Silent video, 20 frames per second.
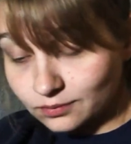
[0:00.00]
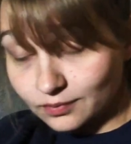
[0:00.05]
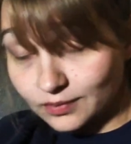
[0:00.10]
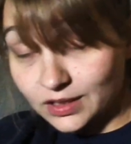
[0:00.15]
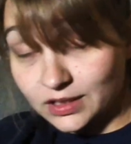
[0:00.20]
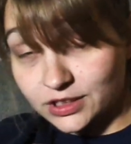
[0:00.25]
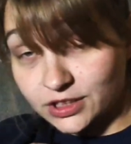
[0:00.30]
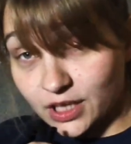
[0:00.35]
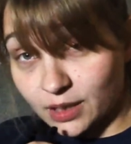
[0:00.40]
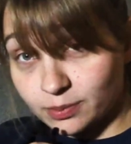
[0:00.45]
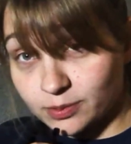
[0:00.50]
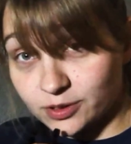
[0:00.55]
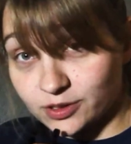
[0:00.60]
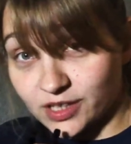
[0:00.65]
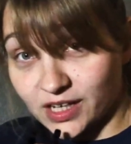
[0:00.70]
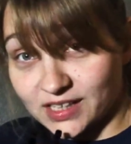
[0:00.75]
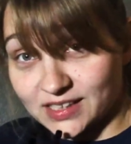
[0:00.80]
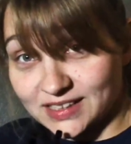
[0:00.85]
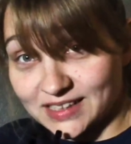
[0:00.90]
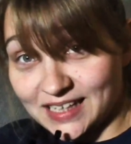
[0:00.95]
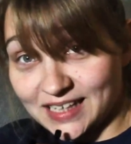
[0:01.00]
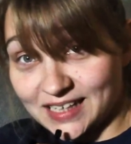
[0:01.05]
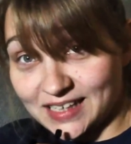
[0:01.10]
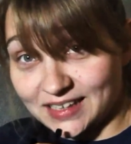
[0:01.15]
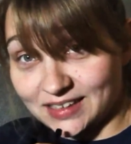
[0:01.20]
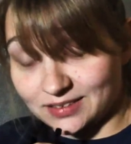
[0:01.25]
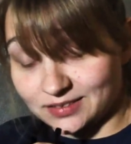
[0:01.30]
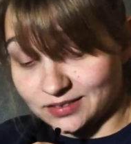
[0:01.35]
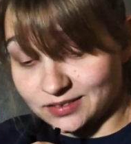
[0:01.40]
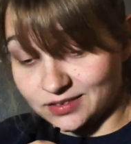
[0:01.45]
Chapter
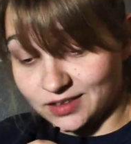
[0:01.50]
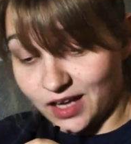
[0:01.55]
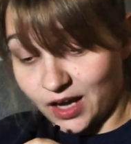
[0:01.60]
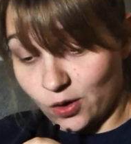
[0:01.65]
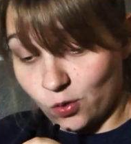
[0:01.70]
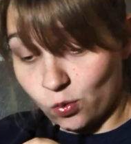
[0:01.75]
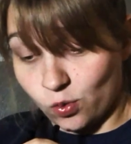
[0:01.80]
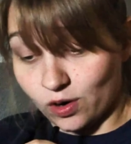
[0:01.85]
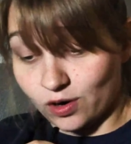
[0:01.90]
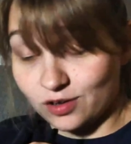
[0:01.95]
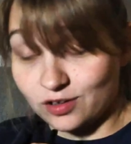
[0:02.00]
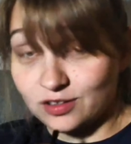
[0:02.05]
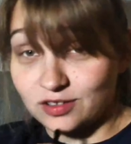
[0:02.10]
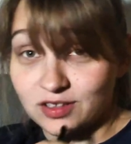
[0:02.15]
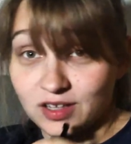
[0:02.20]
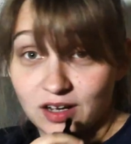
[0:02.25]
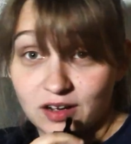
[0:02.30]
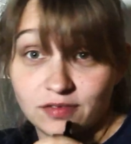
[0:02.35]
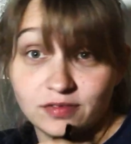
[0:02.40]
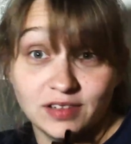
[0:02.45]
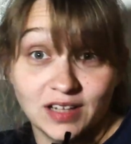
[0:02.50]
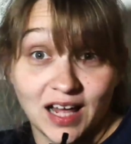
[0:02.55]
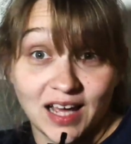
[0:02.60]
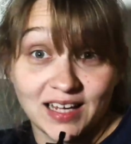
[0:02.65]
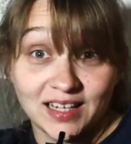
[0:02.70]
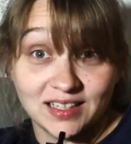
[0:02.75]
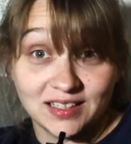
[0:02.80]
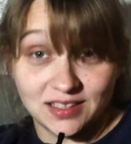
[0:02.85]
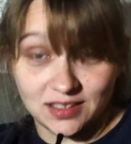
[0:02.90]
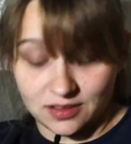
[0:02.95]
19, A World of
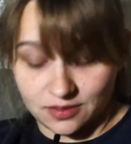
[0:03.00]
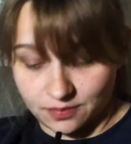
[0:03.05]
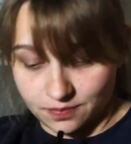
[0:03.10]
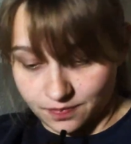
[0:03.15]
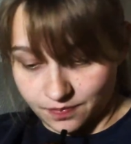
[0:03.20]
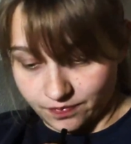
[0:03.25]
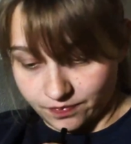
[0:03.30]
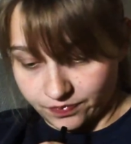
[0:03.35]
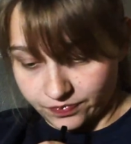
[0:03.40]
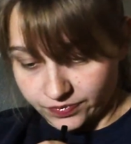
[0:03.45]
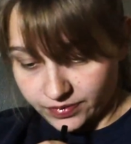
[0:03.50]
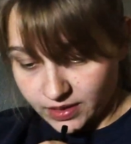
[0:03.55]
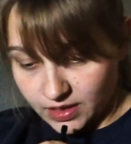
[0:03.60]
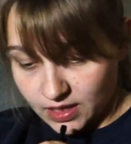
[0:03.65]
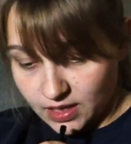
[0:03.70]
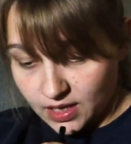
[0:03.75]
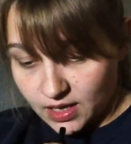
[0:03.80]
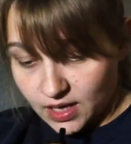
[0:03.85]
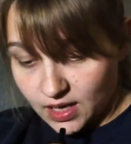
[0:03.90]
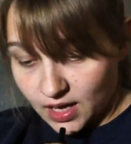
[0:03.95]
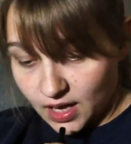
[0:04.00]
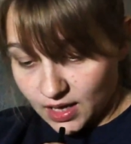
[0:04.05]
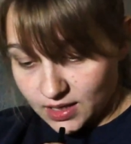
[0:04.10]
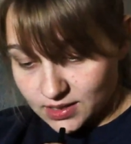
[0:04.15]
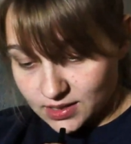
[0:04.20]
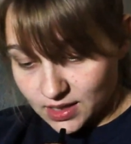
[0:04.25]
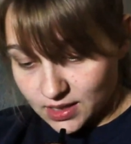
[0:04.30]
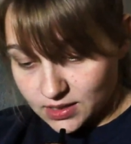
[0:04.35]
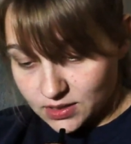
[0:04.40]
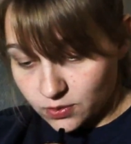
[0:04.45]
Light. As
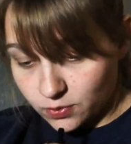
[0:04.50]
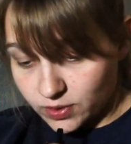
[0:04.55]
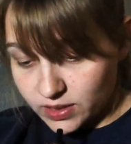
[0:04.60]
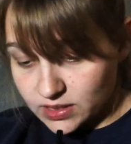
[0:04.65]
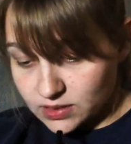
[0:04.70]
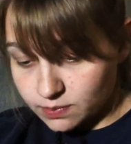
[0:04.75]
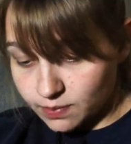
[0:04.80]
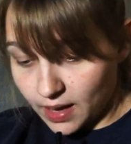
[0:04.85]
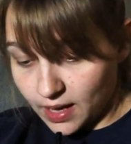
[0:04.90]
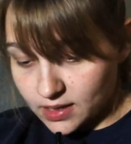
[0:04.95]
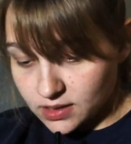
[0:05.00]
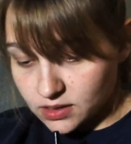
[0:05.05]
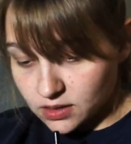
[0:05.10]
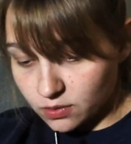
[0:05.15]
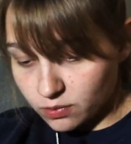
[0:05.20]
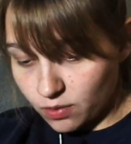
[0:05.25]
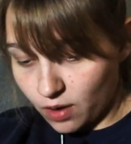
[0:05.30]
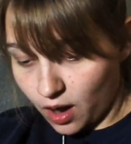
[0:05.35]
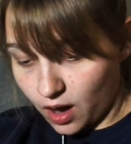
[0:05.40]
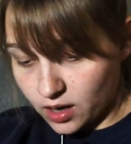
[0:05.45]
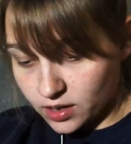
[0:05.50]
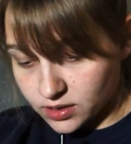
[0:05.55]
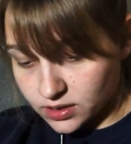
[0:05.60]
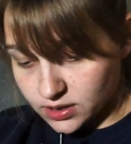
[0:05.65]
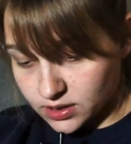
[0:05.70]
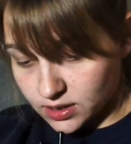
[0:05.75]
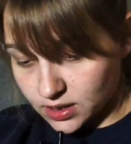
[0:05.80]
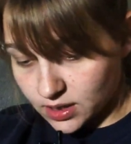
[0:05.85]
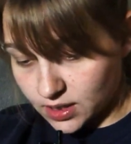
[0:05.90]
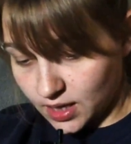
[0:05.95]
they squeezed past the rocks
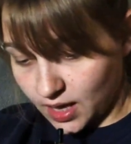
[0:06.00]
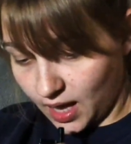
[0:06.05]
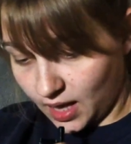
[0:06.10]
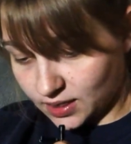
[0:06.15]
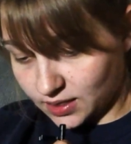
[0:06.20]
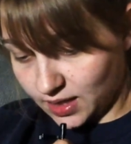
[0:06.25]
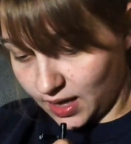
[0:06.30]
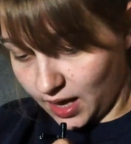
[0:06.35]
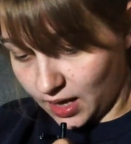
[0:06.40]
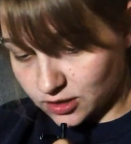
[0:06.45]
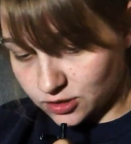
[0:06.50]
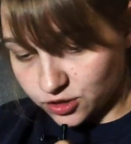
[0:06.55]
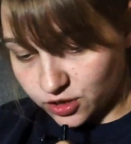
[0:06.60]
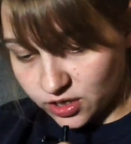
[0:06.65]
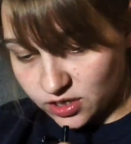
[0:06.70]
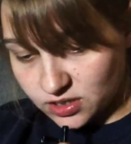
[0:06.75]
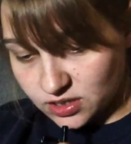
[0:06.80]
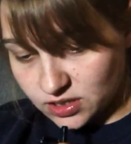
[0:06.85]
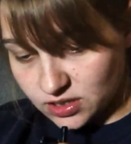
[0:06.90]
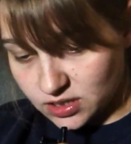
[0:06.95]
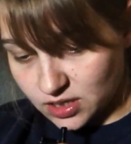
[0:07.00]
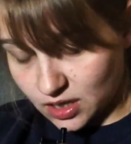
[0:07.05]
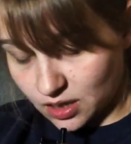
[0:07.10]
at the entrance to the